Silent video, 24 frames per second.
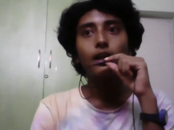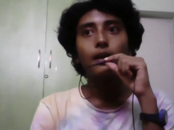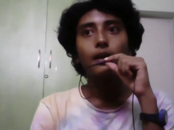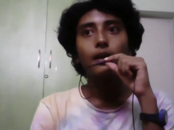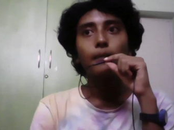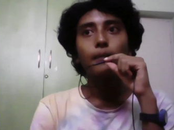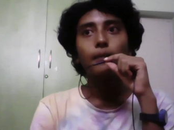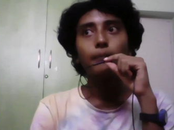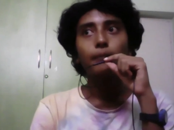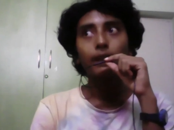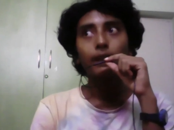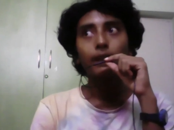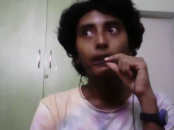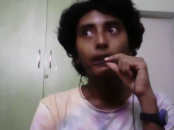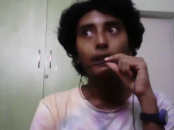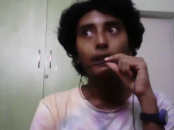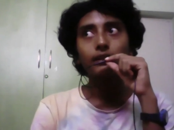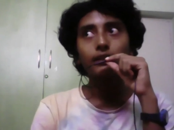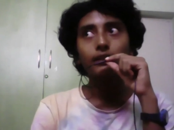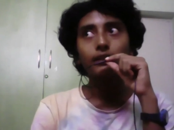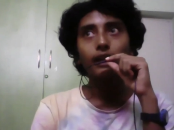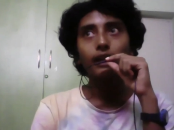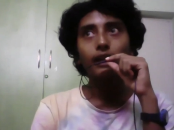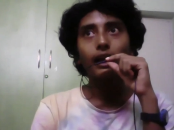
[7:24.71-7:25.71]
But
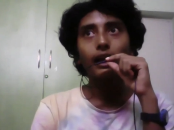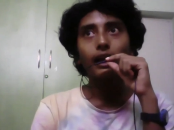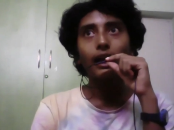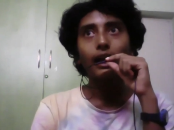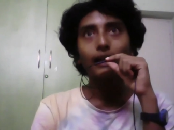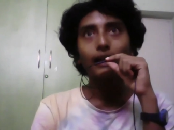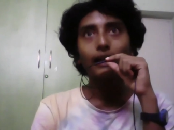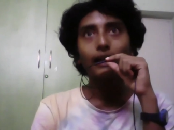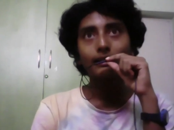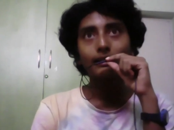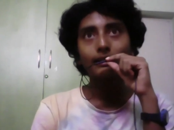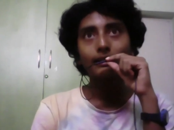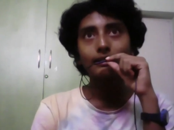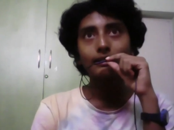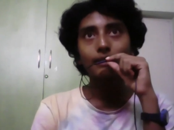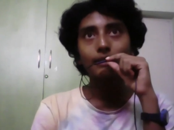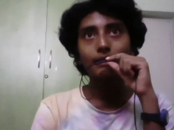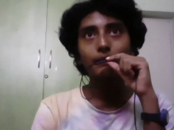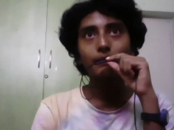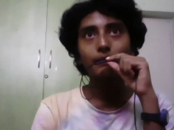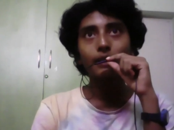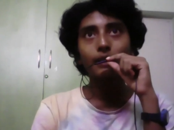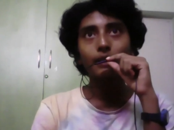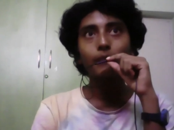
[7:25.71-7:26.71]
at the same
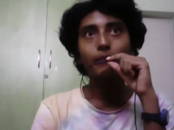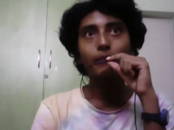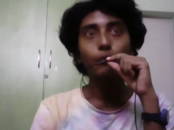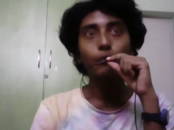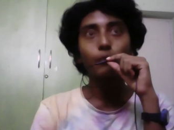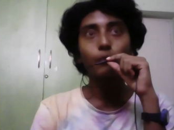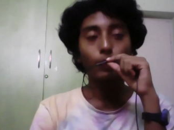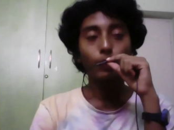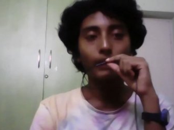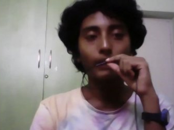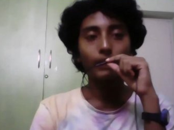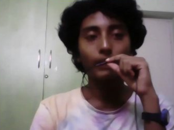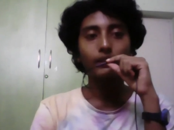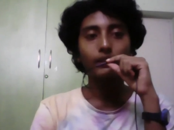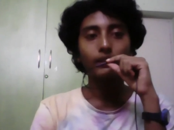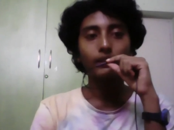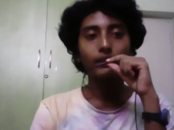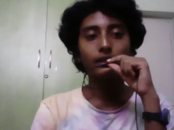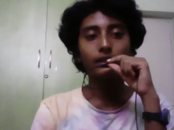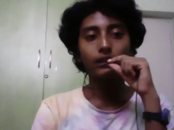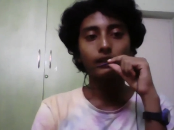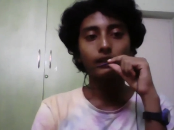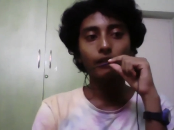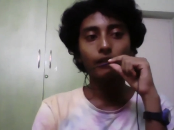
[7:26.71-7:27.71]
time, while the
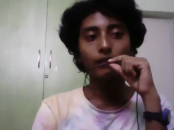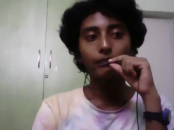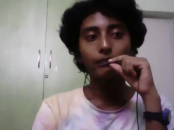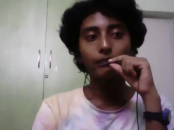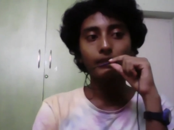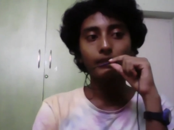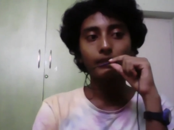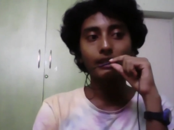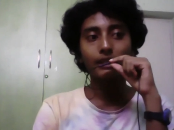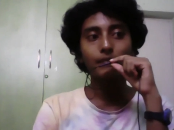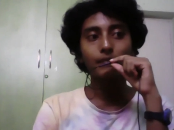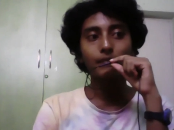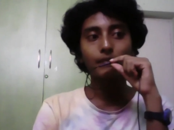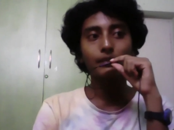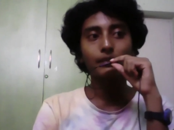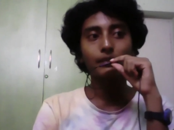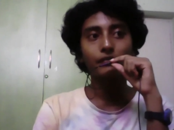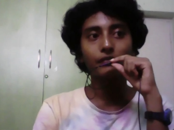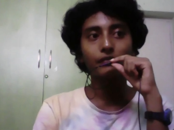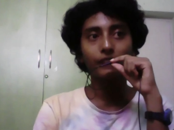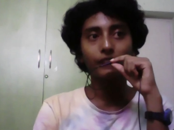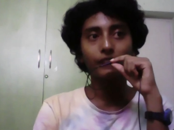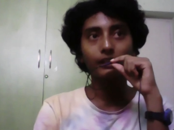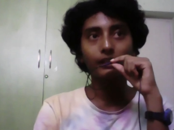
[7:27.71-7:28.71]
government has been
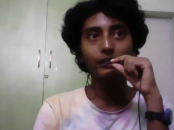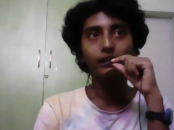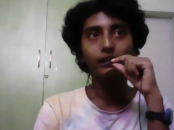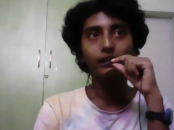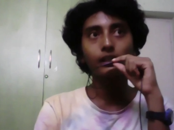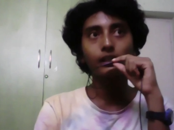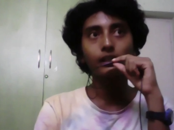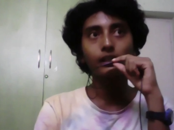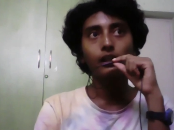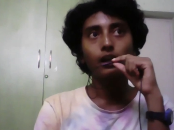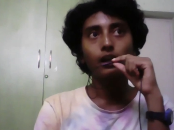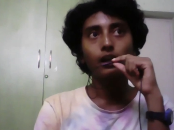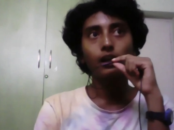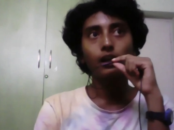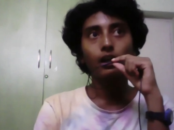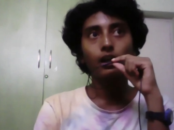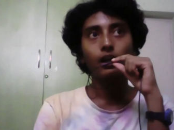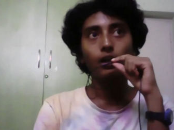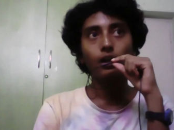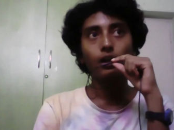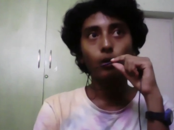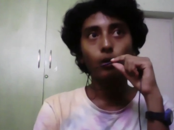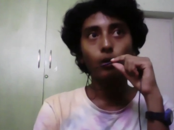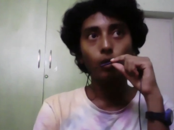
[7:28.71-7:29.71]
very uh,
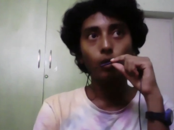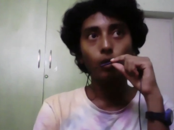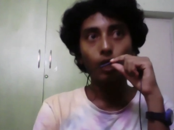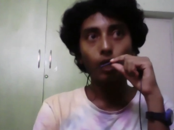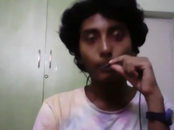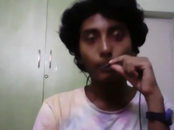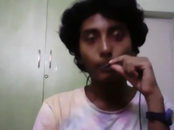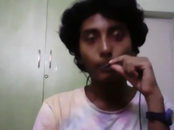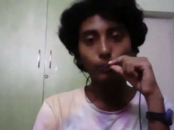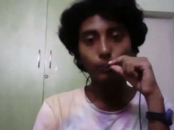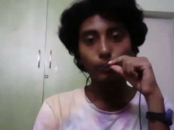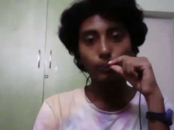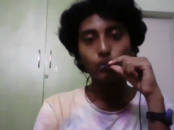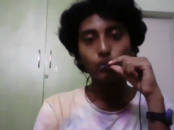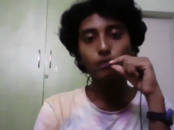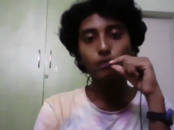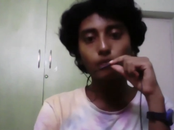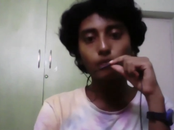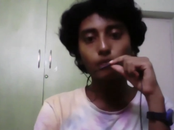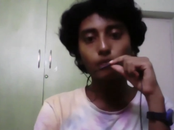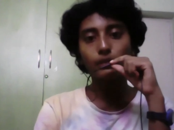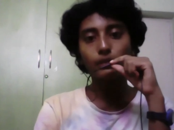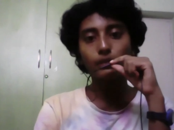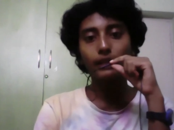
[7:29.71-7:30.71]

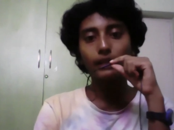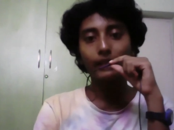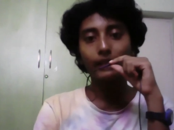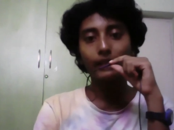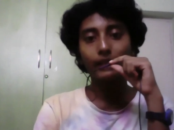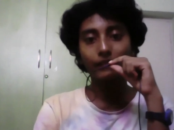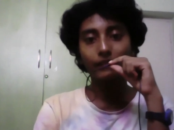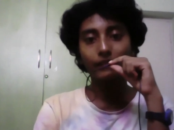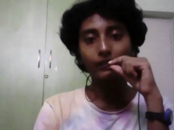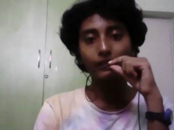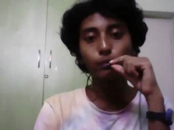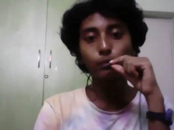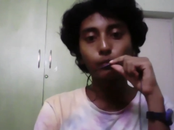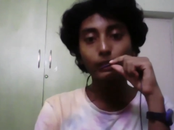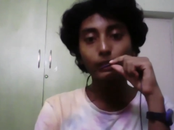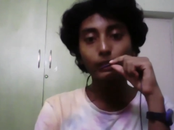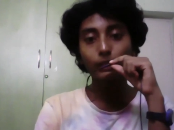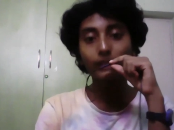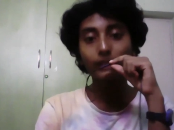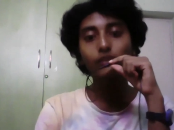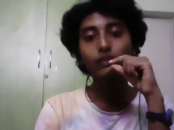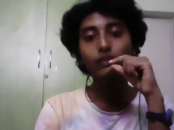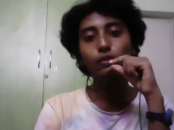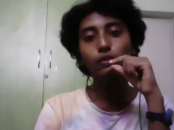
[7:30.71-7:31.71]
approachable and very willing
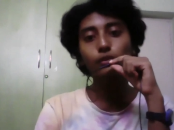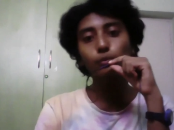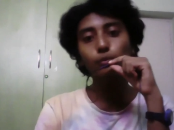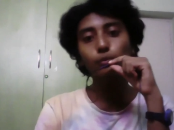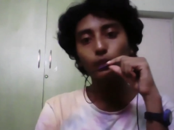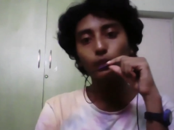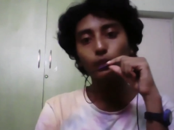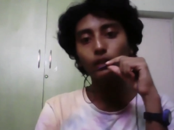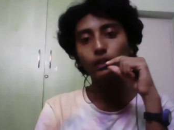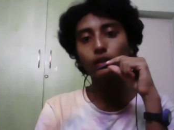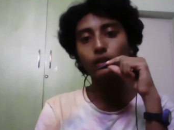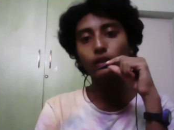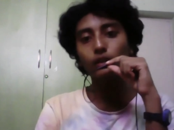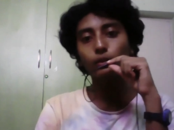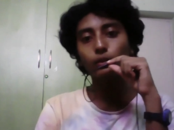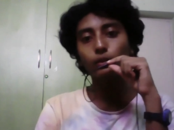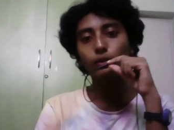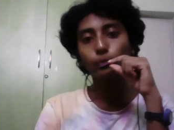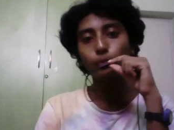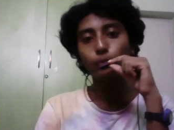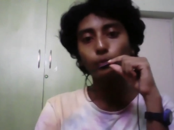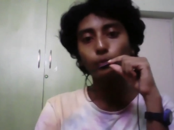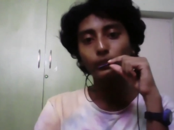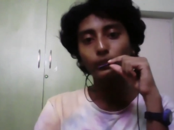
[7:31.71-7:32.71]
to work
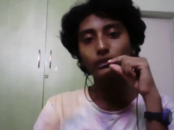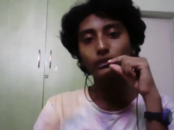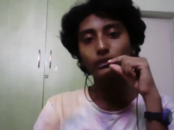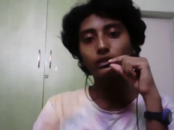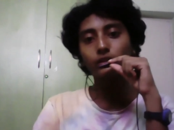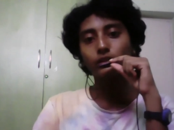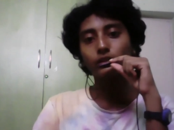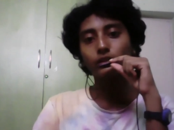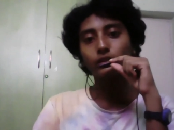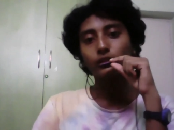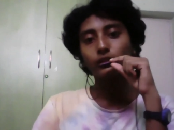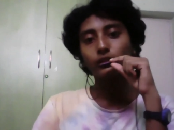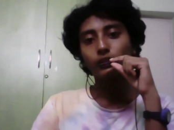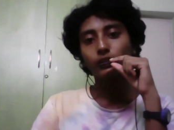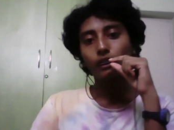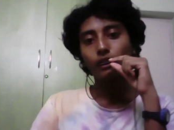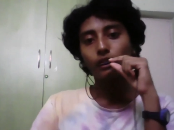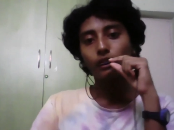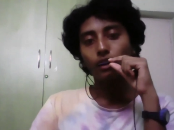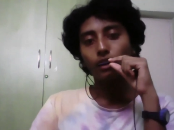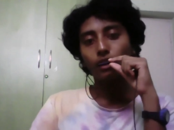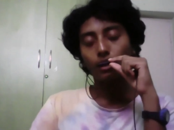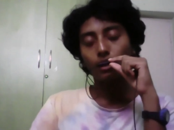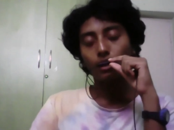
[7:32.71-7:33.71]
with
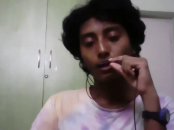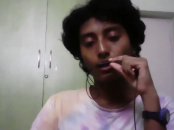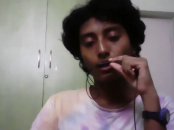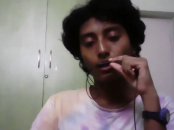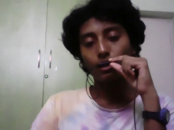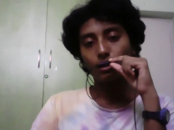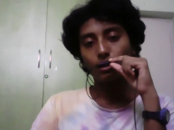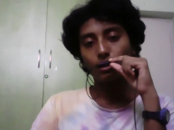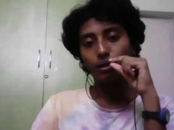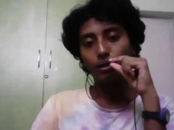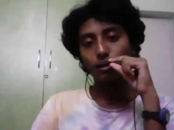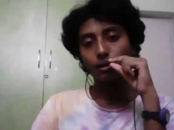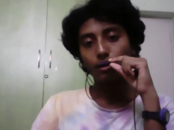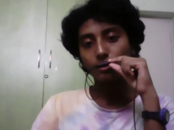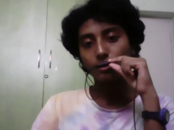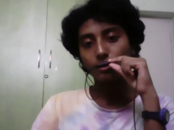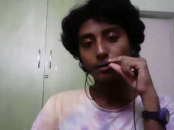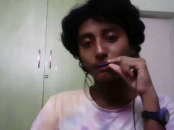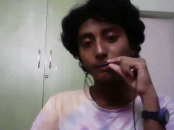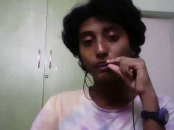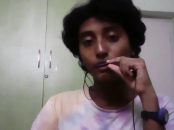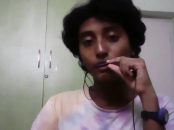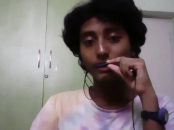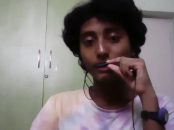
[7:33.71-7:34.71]
uh, civil
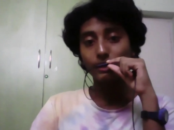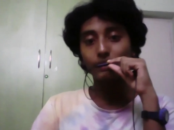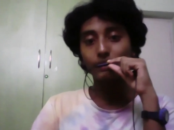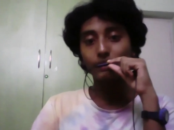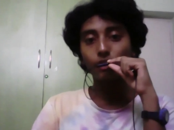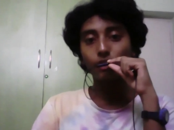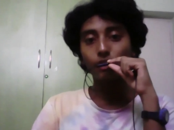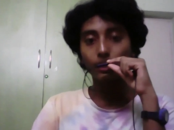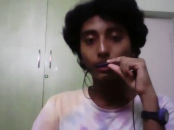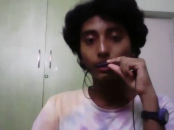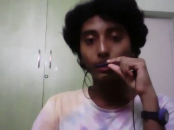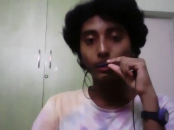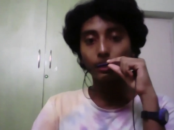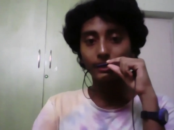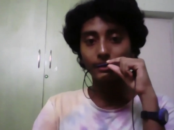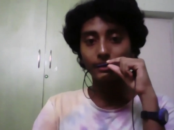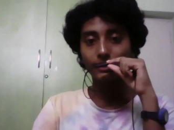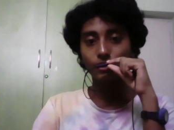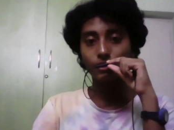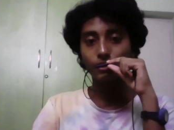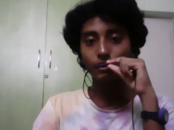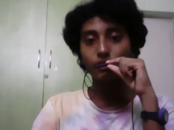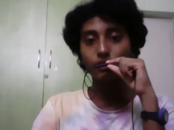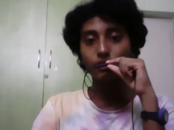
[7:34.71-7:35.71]
society organizations
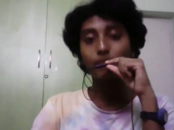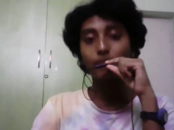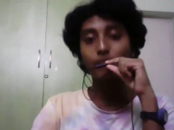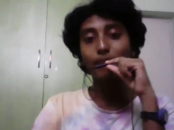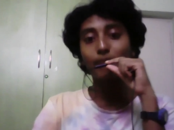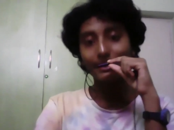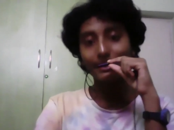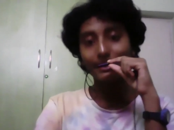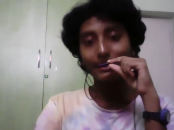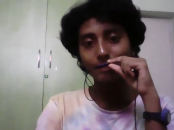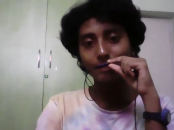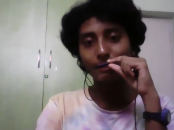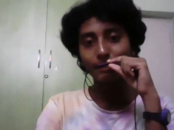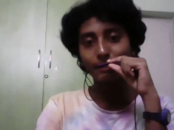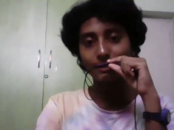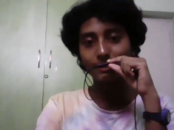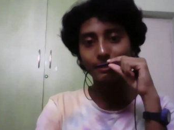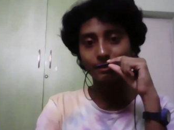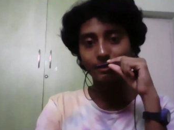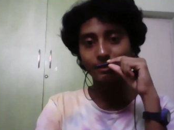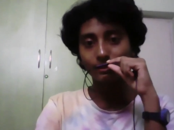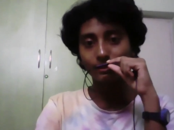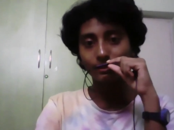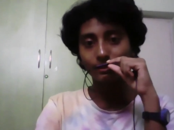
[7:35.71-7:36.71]
to maximize the
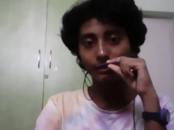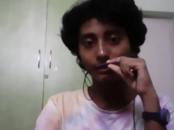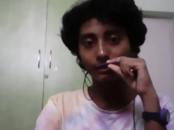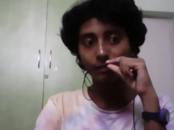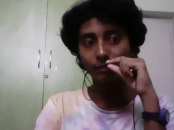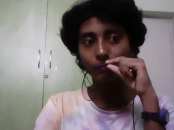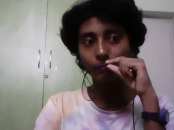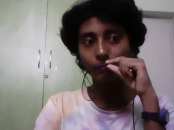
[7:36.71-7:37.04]
relief.